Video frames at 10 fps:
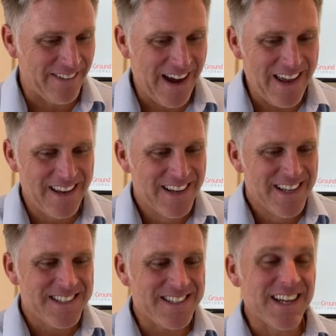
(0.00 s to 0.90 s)
right?
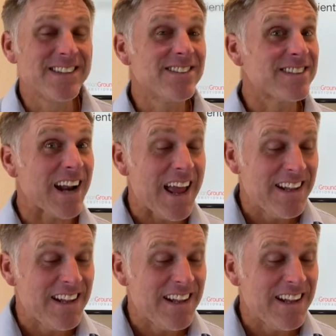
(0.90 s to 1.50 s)
130,